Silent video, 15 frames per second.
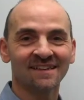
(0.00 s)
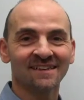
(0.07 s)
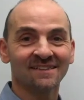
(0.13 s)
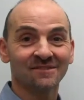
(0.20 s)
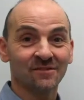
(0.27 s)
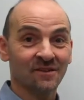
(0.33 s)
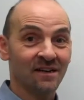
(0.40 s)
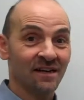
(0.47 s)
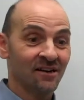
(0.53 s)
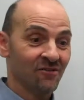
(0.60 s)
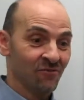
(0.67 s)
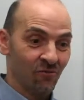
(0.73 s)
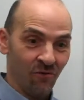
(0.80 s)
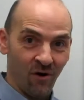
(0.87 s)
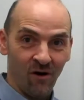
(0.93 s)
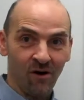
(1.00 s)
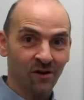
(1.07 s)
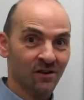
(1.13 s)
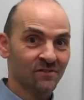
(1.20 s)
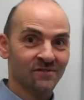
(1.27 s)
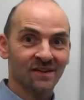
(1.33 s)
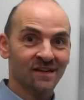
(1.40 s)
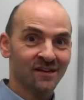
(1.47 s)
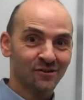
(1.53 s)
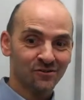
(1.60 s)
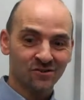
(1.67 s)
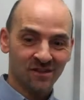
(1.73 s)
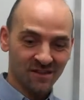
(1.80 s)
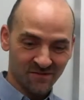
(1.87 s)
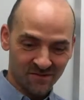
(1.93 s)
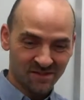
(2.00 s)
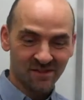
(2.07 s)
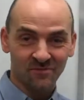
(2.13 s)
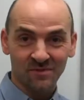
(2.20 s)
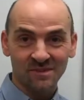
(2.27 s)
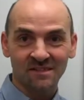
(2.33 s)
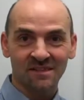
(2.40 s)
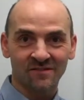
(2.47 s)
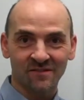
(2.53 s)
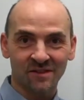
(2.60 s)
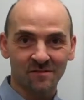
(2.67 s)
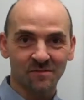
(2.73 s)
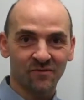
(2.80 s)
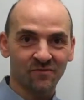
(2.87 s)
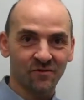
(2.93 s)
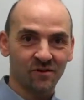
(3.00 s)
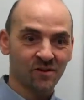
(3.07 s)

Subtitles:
So now, all of that energy, all of a sudden, what's it available for?